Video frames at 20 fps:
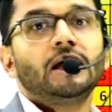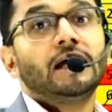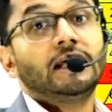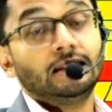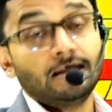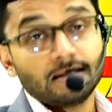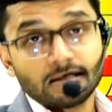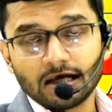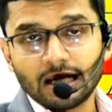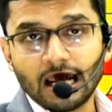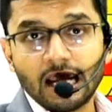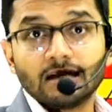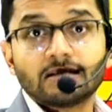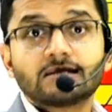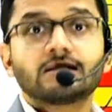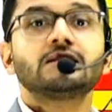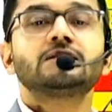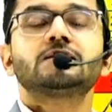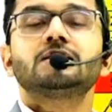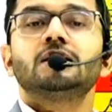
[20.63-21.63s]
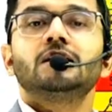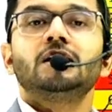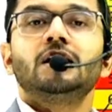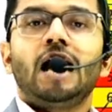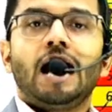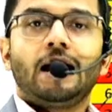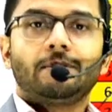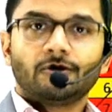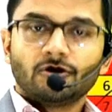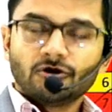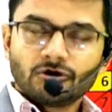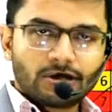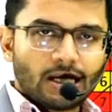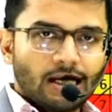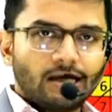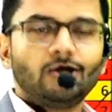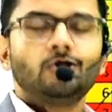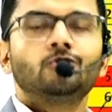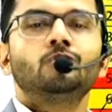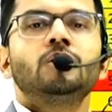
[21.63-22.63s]
In this analysis, I'm going to
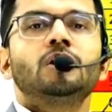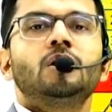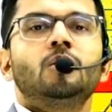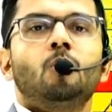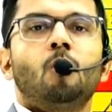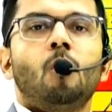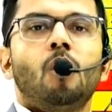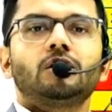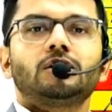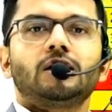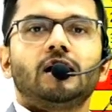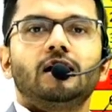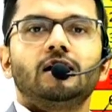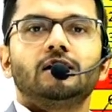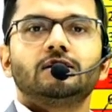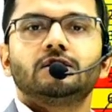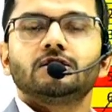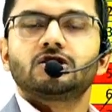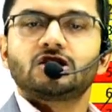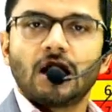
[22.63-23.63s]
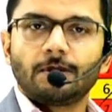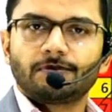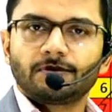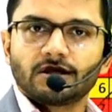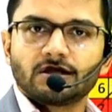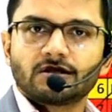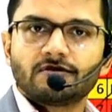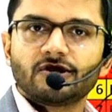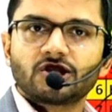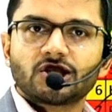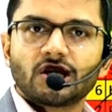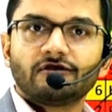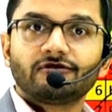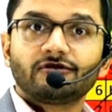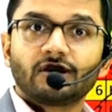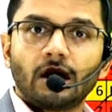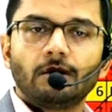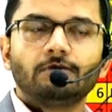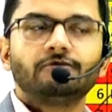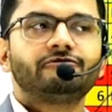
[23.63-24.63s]
tell you what are the chapters which
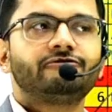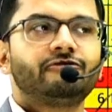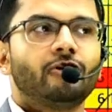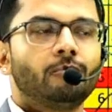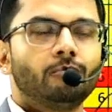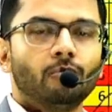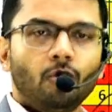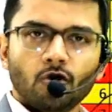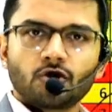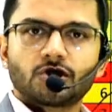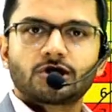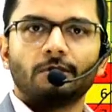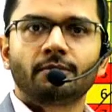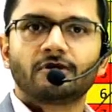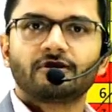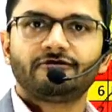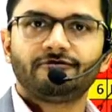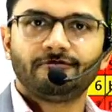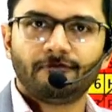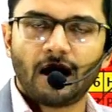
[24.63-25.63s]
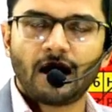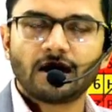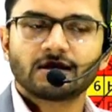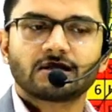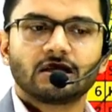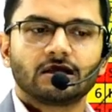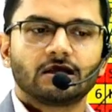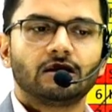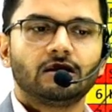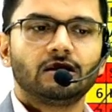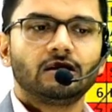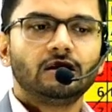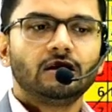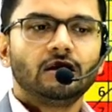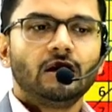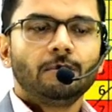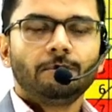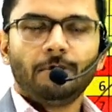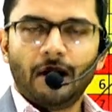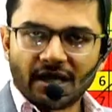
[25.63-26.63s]
have come for most number of marks in the
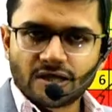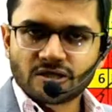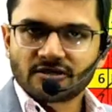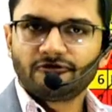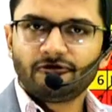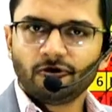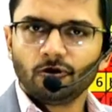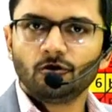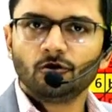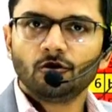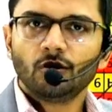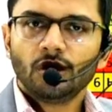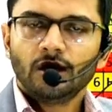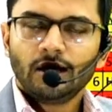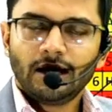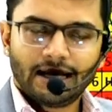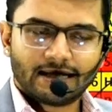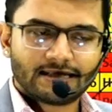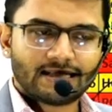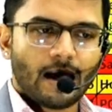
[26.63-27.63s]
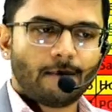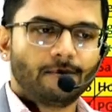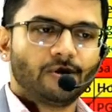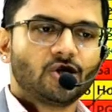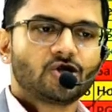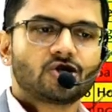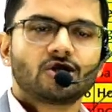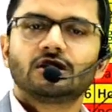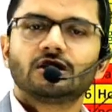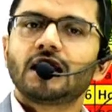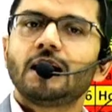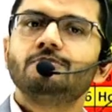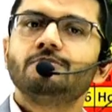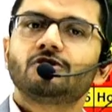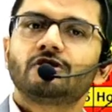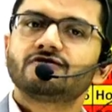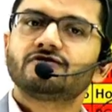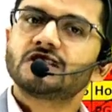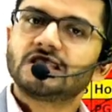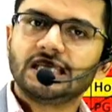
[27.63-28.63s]
past few examination
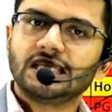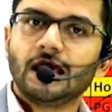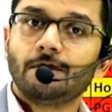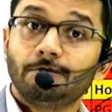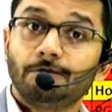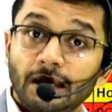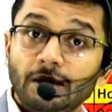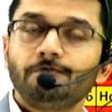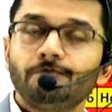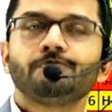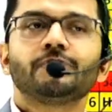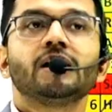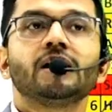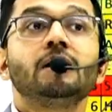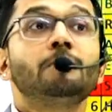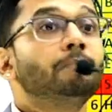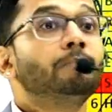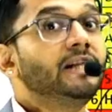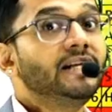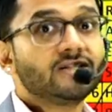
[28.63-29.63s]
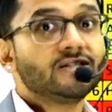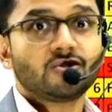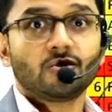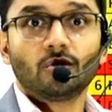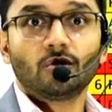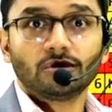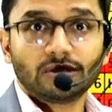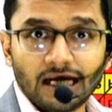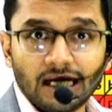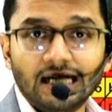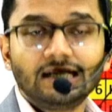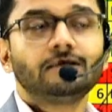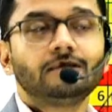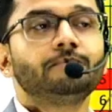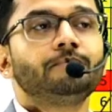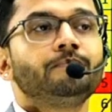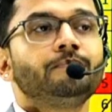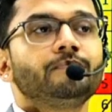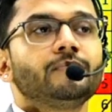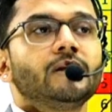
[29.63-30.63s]
attempt of CMA. Please note that
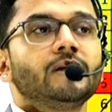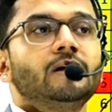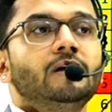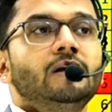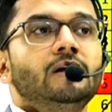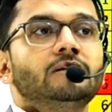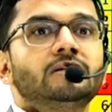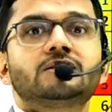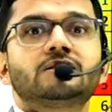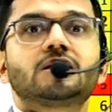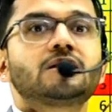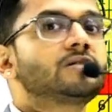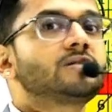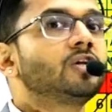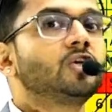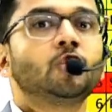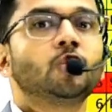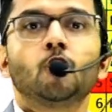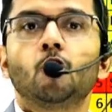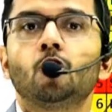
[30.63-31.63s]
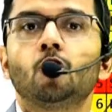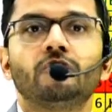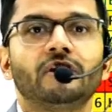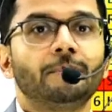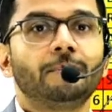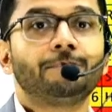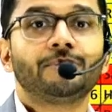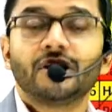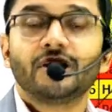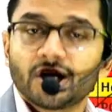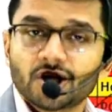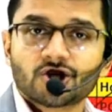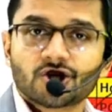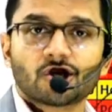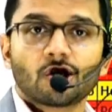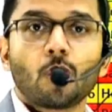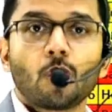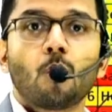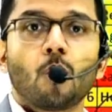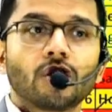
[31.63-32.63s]
this is in no way
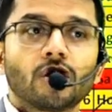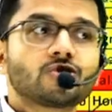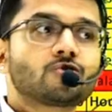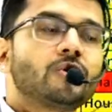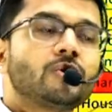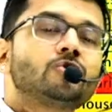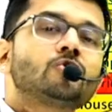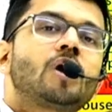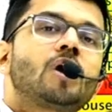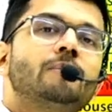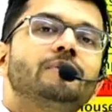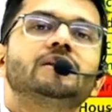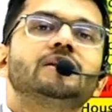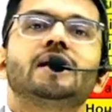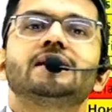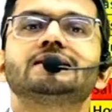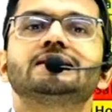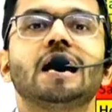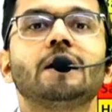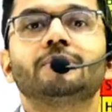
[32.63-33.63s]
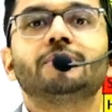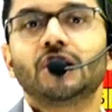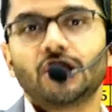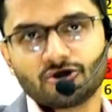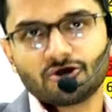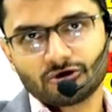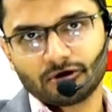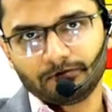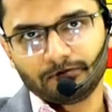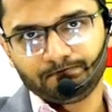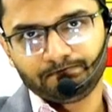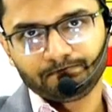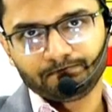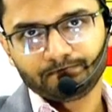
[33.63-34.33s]
prediction of what is going to come in the examination.